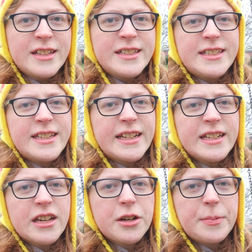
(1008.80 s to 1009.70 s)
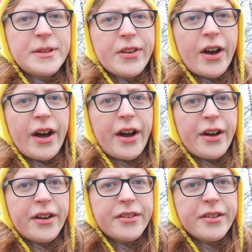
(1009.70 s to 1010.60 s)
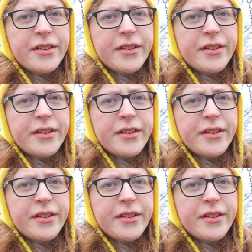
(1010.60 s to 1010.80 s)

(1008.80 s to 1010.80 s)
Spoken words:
Standing up is hard.